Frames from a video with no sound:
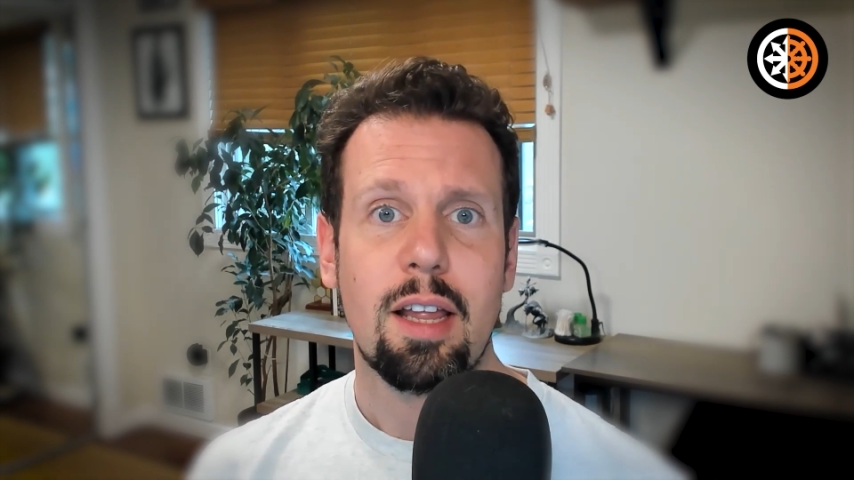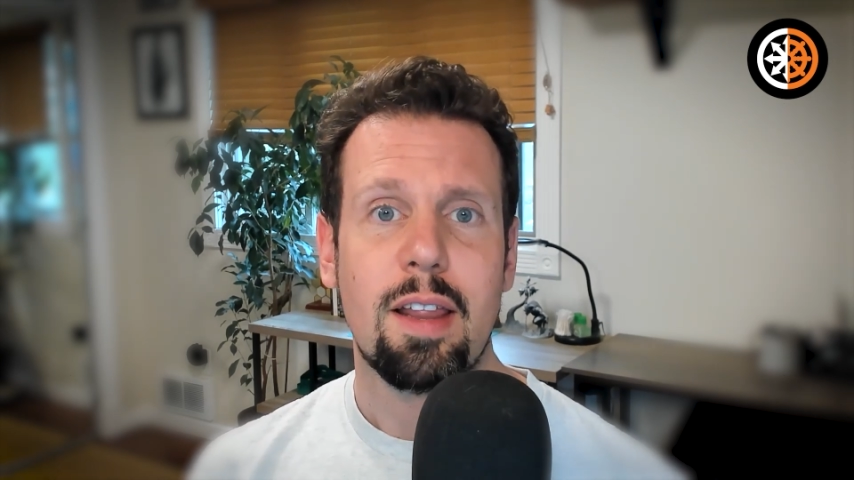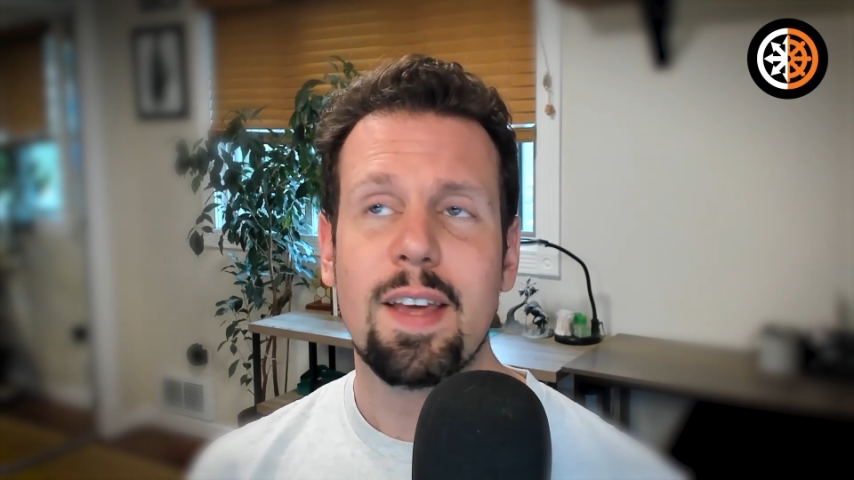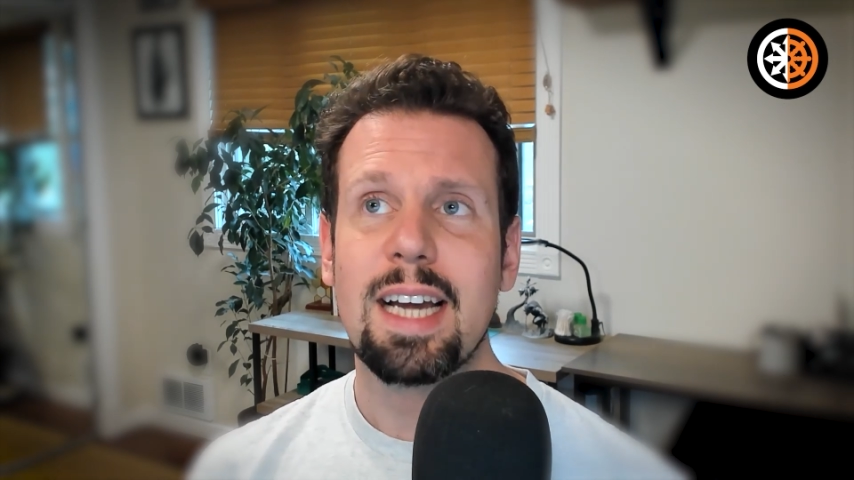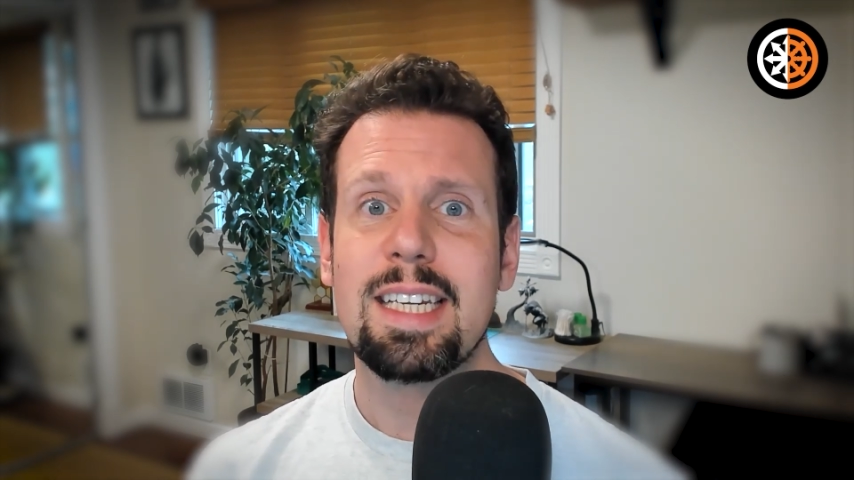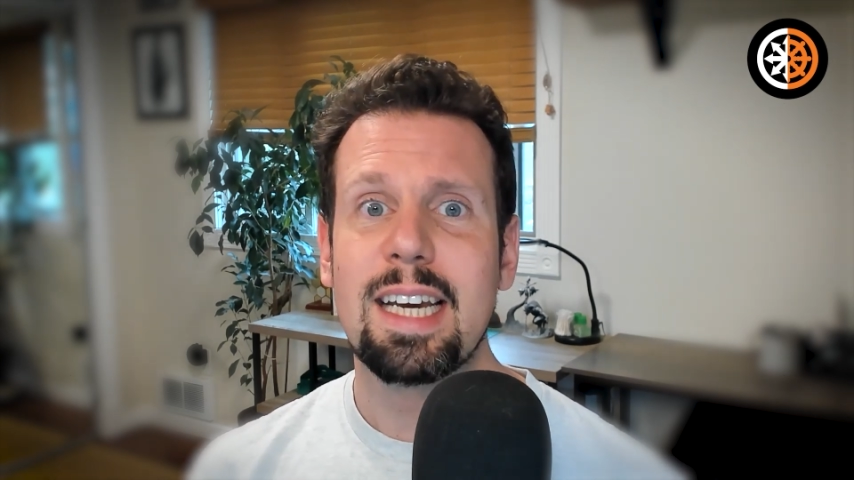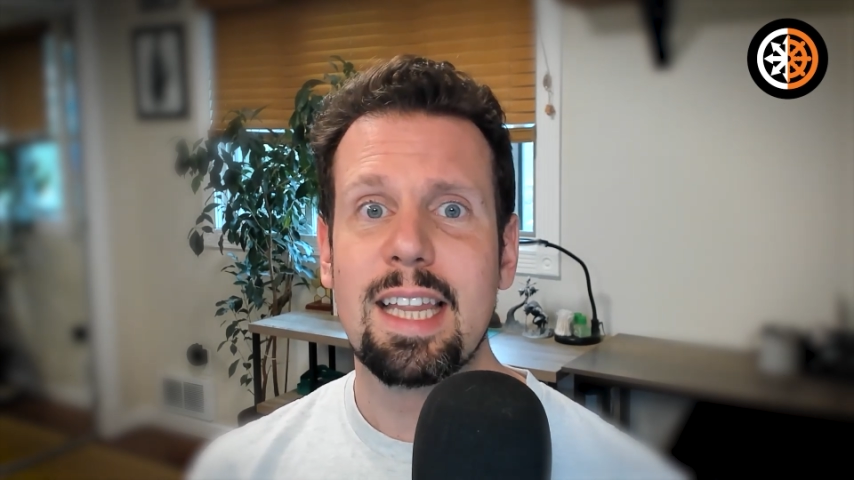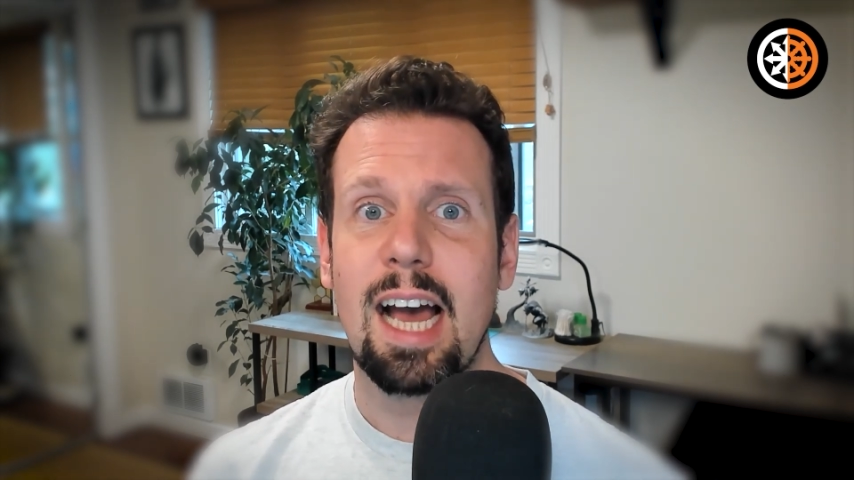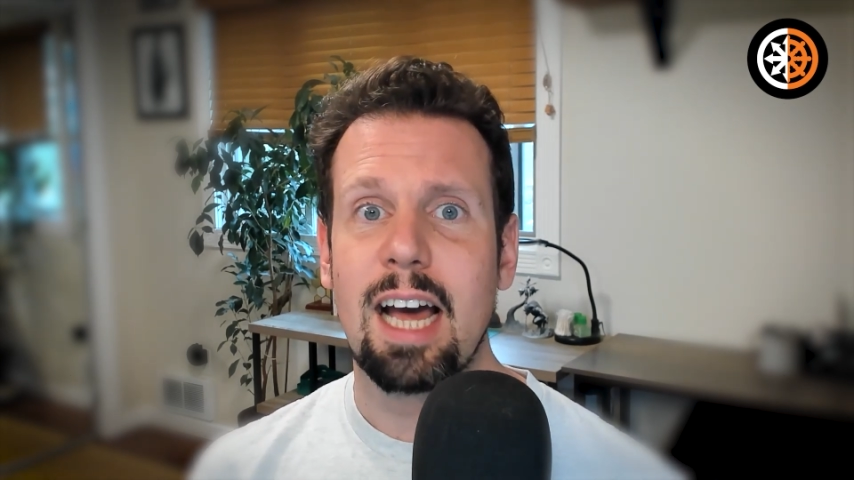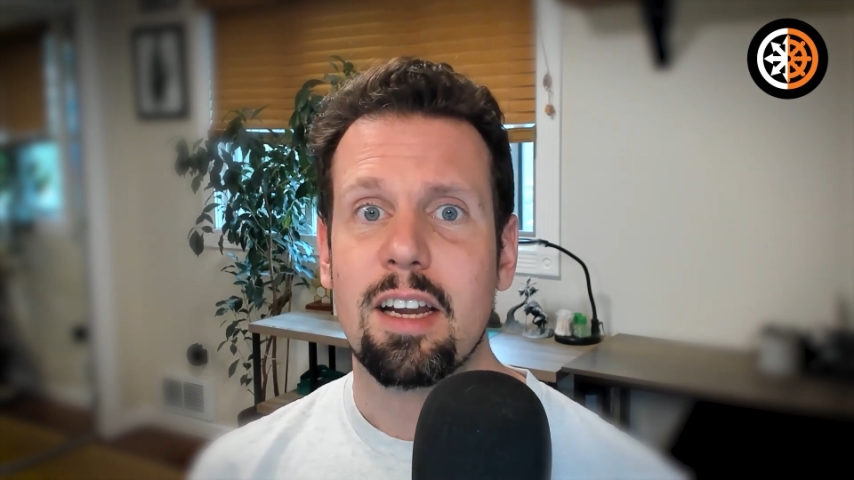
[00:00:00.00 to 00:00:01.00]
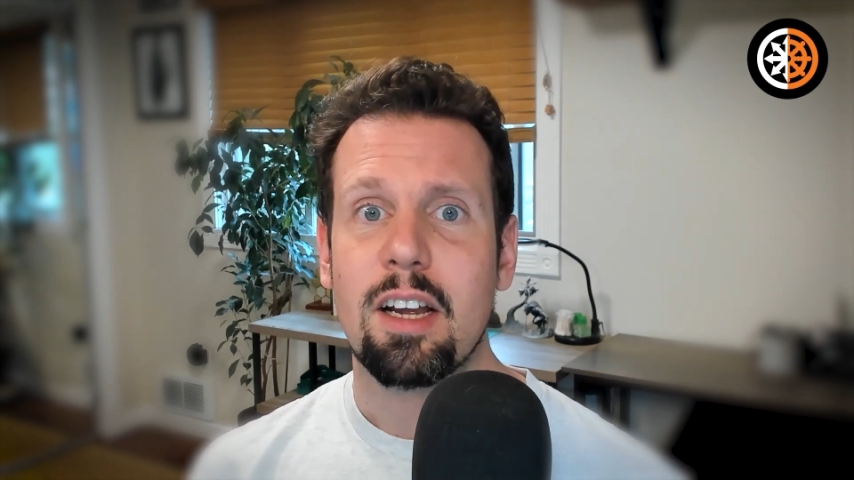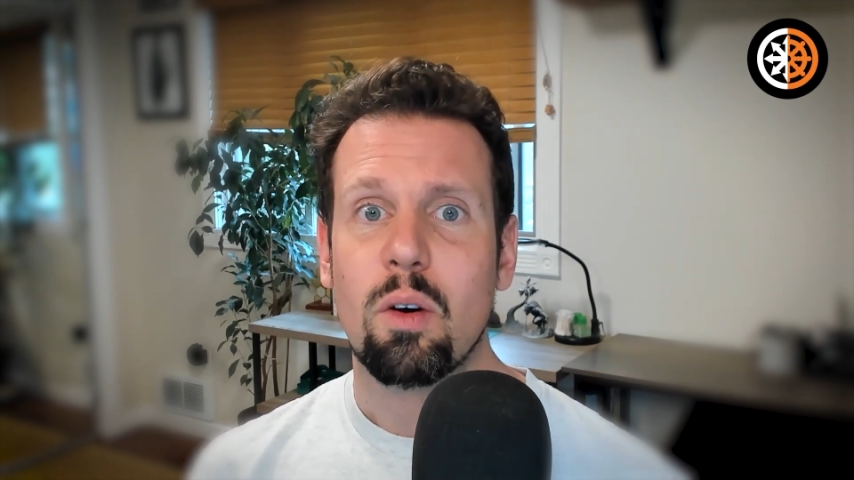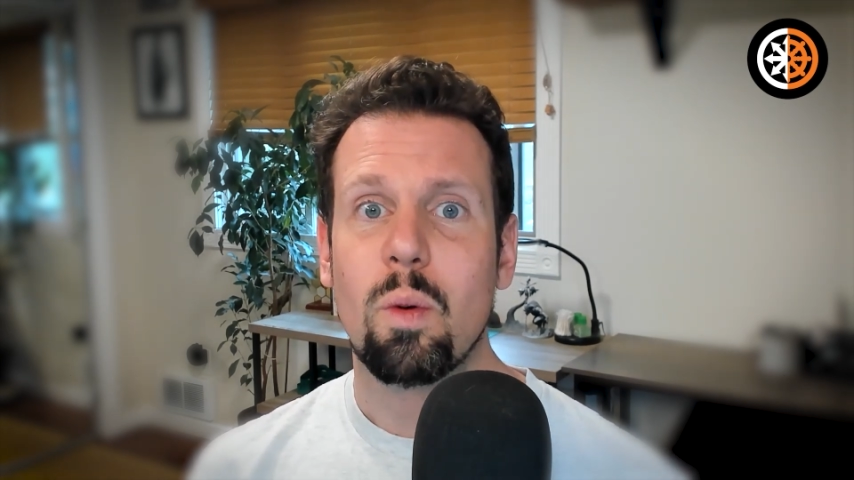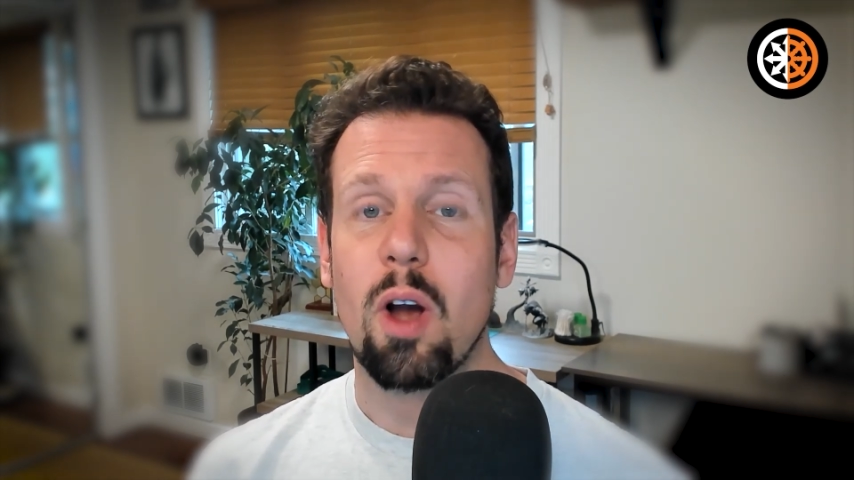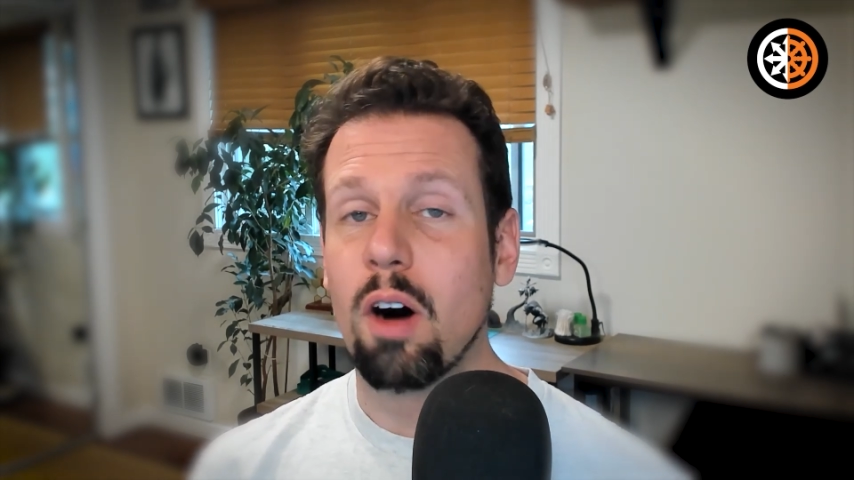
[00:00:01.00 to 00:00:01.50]
The idea that
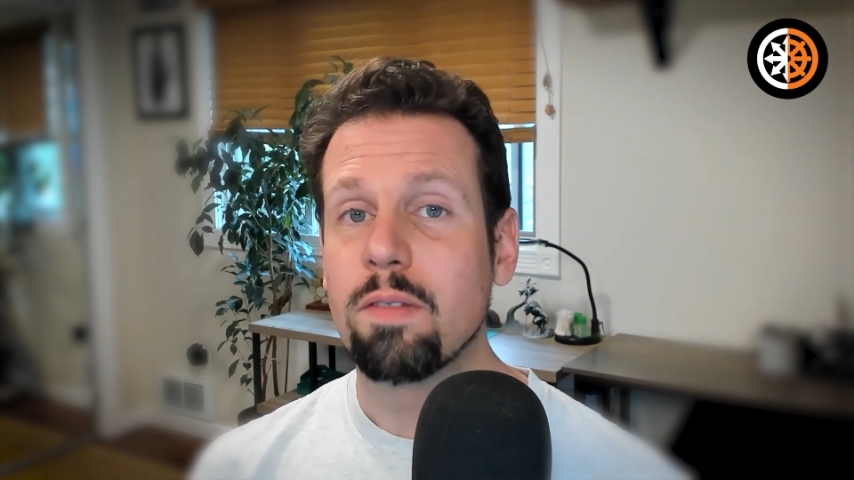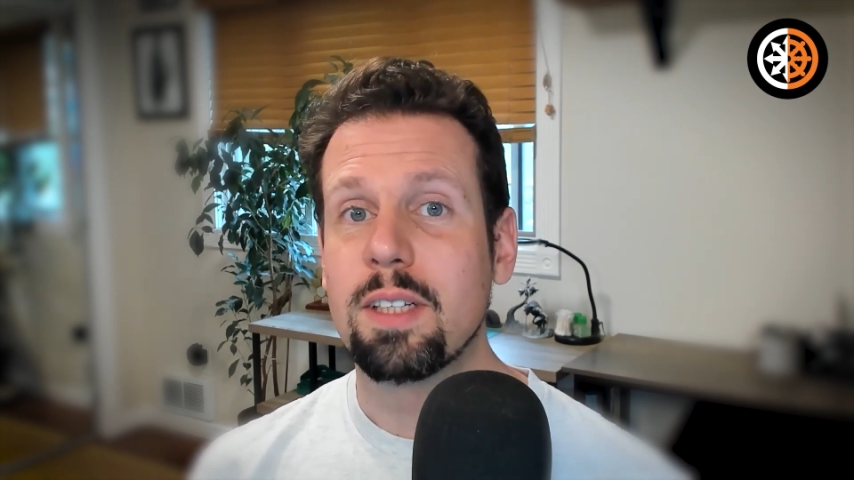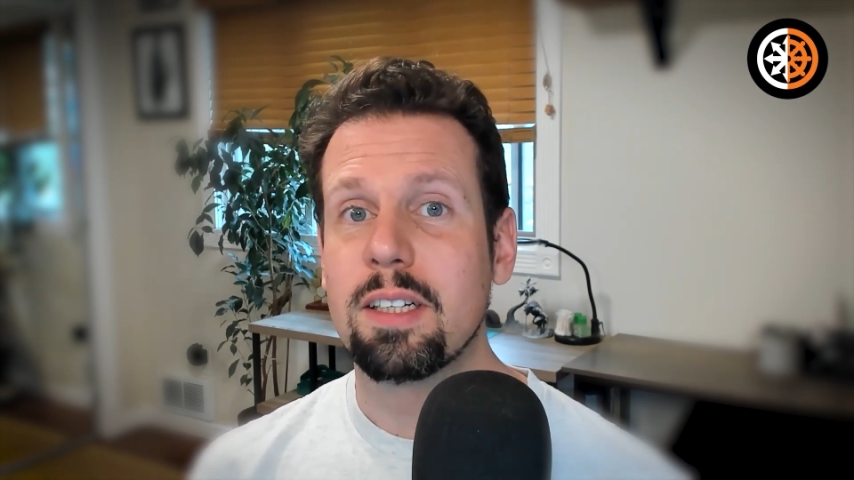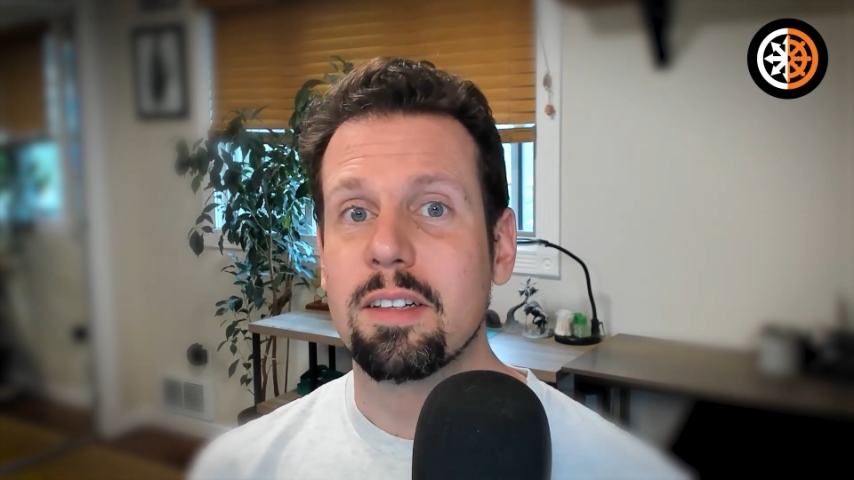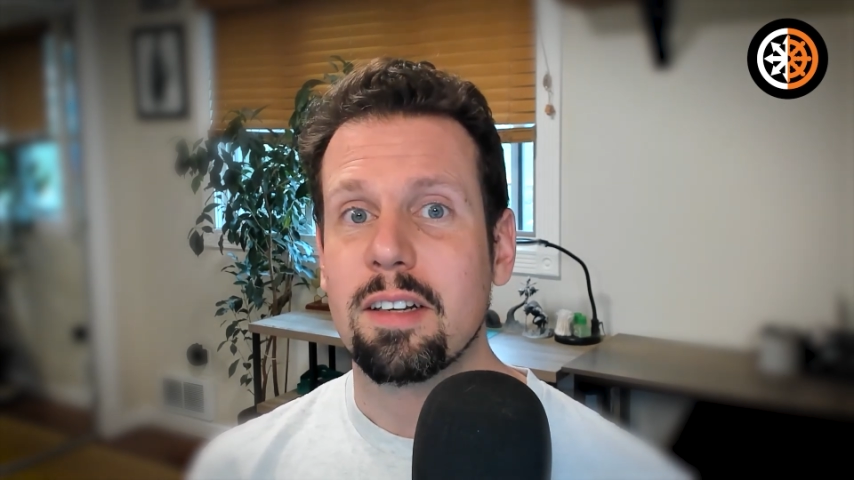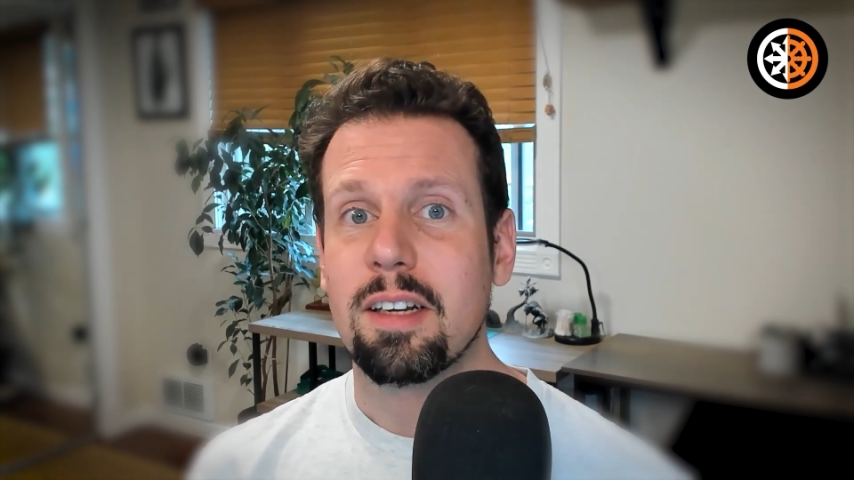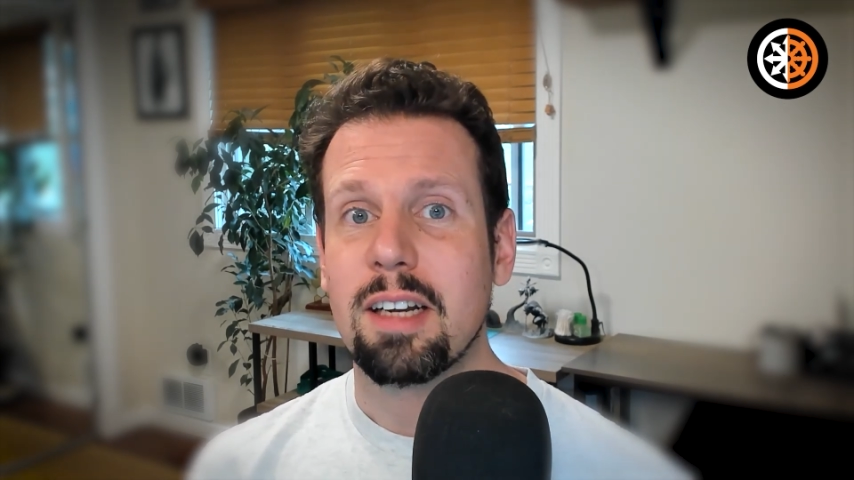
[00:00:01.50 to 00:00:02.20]
we often